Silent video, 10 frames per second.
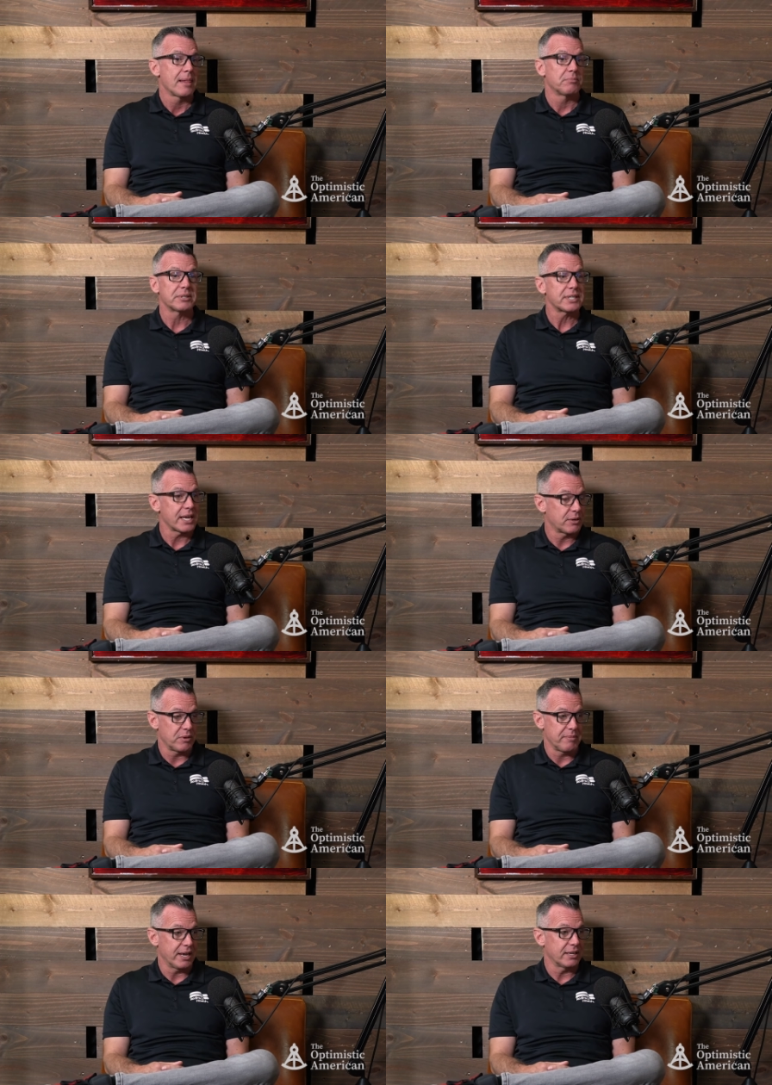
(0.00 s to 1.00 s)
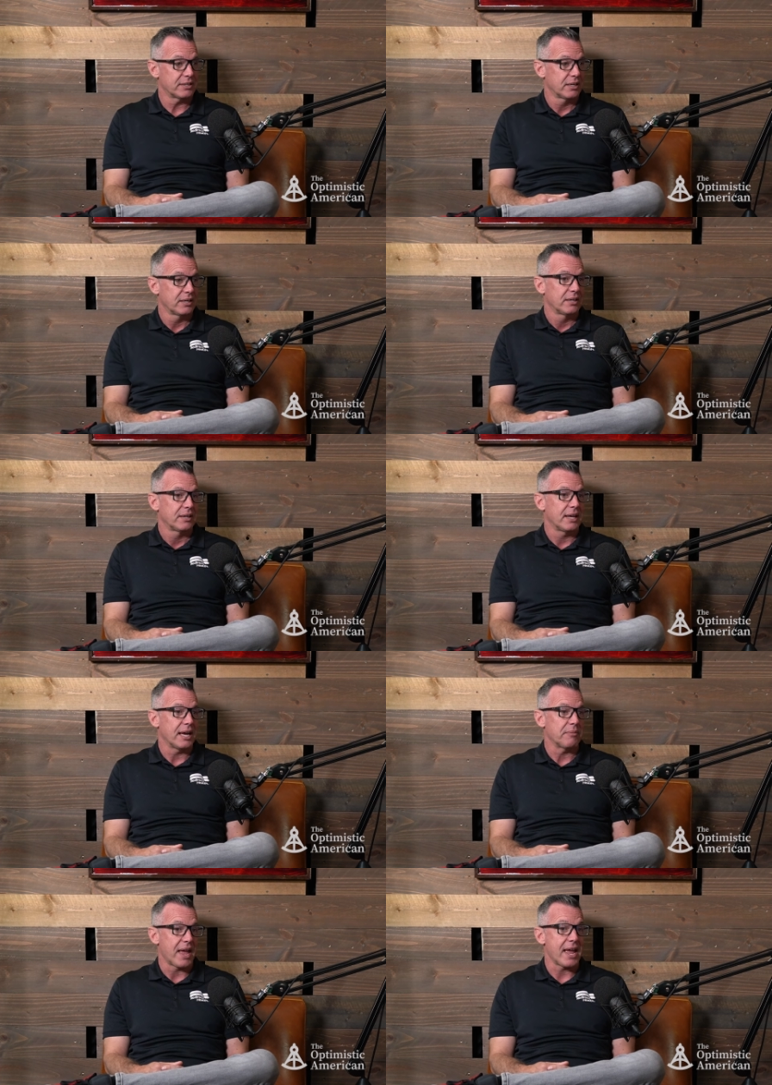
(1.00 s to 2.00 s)
mistake we made
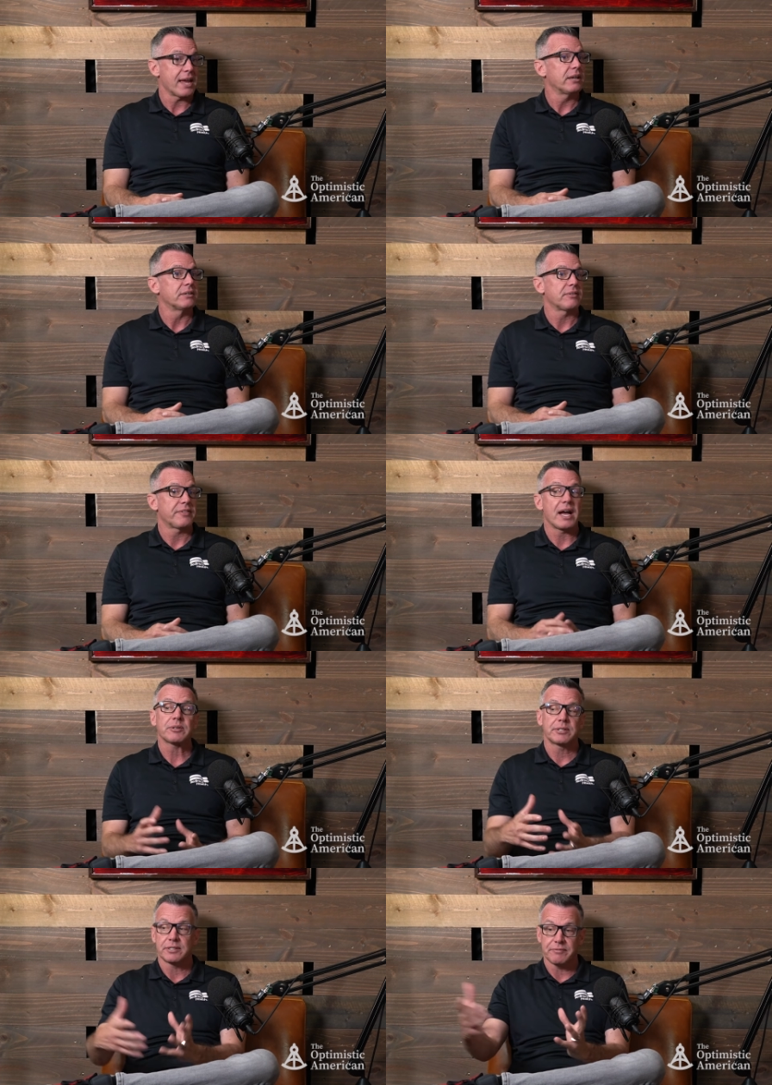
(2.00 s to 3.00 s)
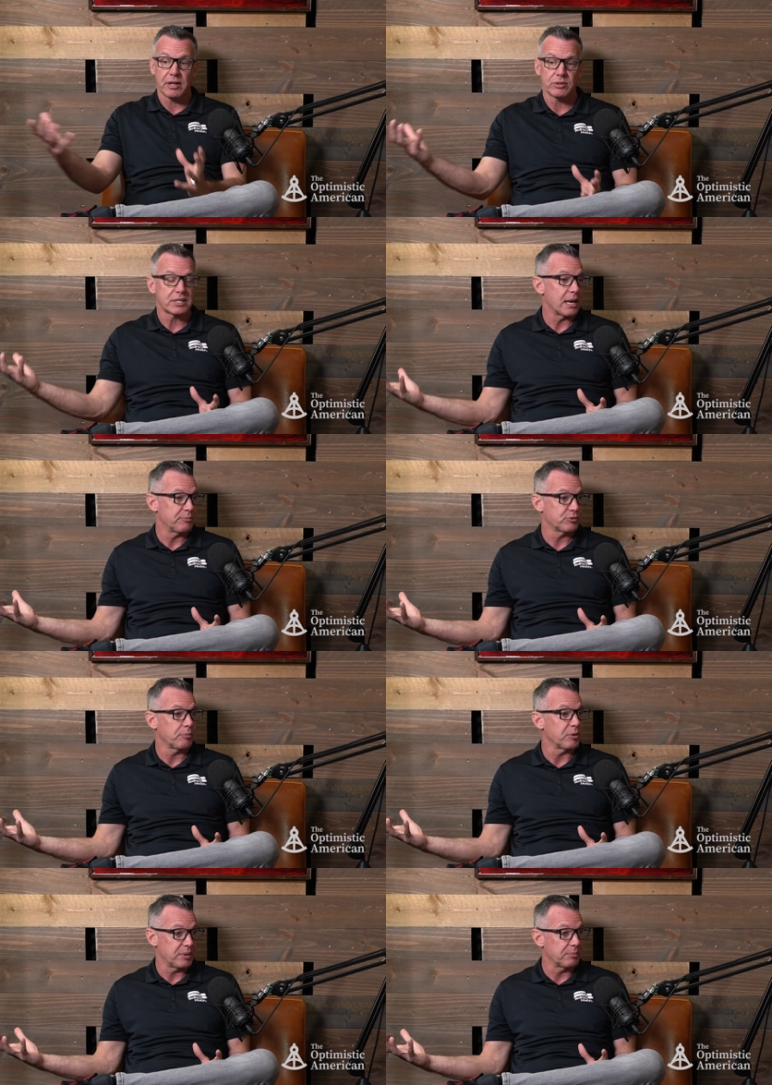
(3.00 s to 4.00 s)
um, and thousands of other times from
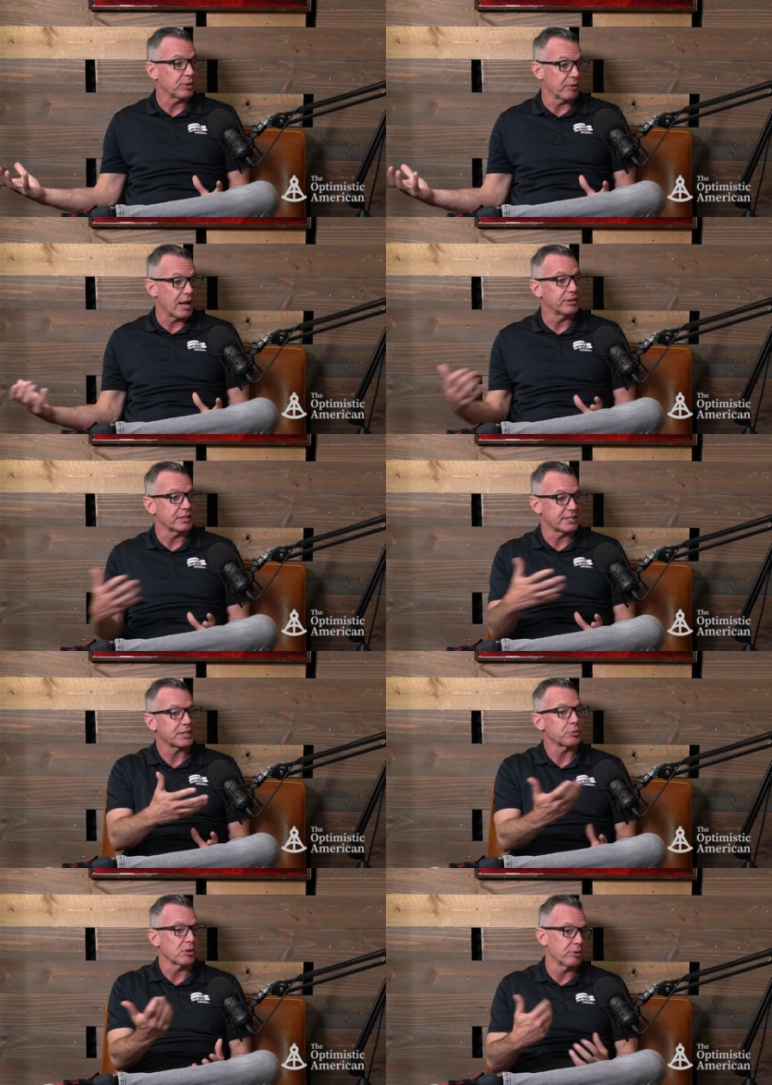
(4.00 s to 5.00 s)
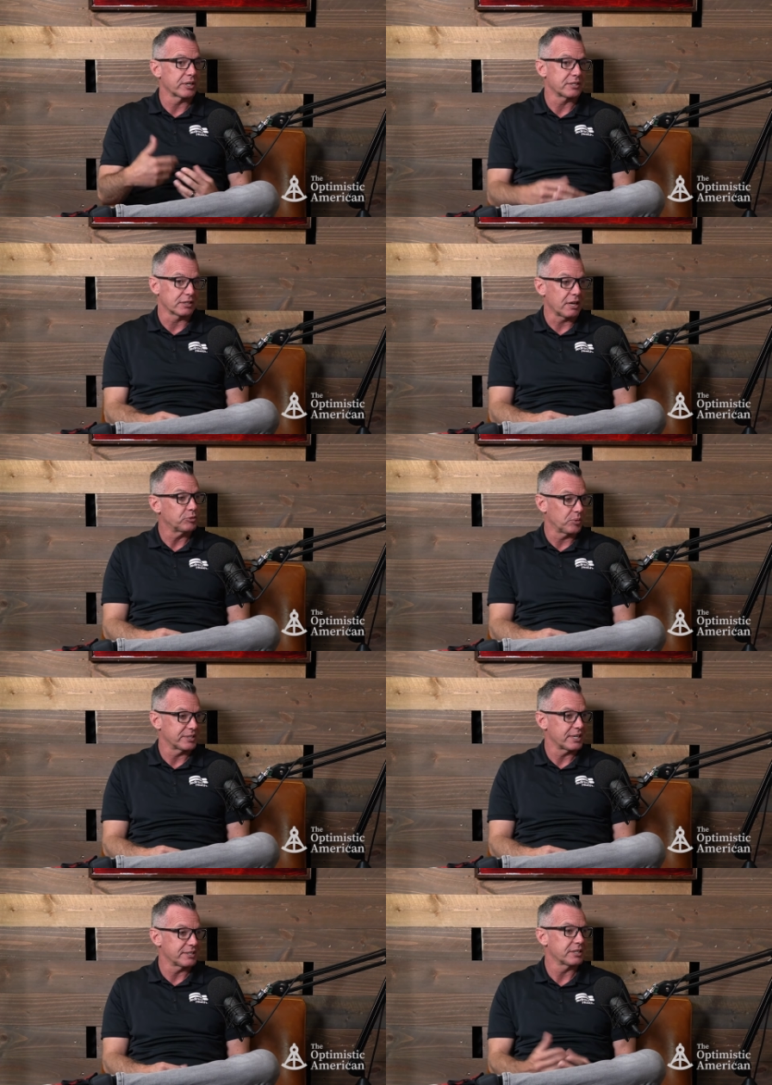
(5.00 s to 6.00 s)
the people around us that's where he brings the loved ones
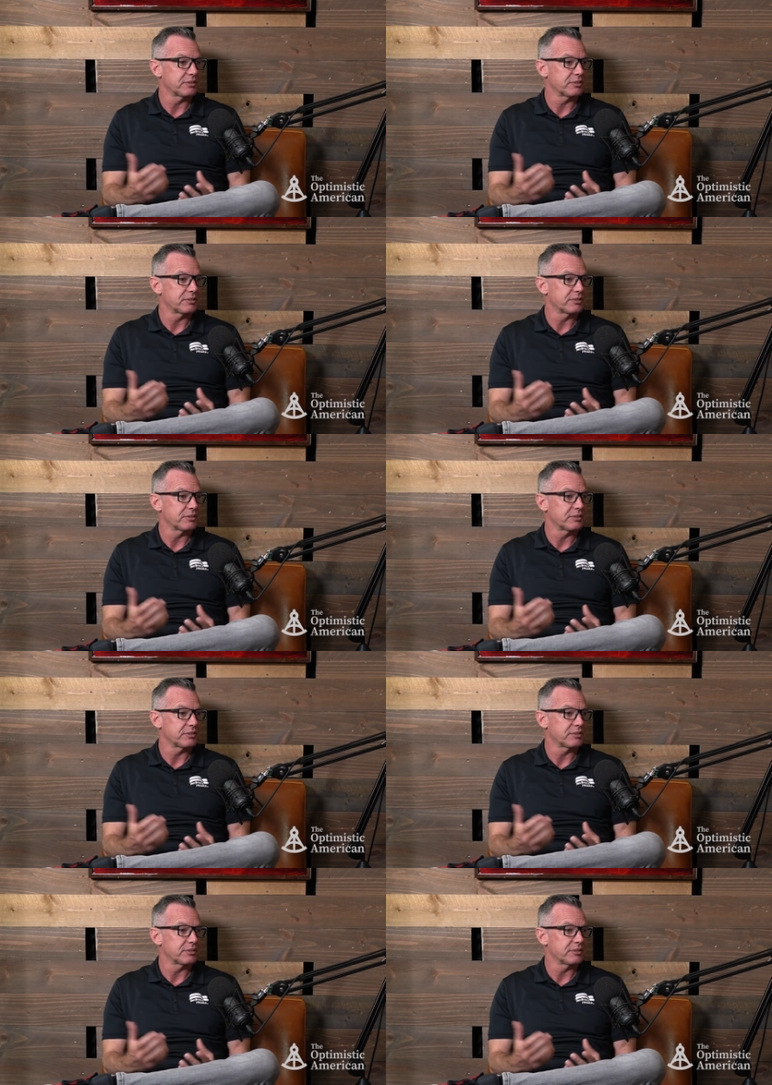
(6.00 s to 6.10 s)
as yeah.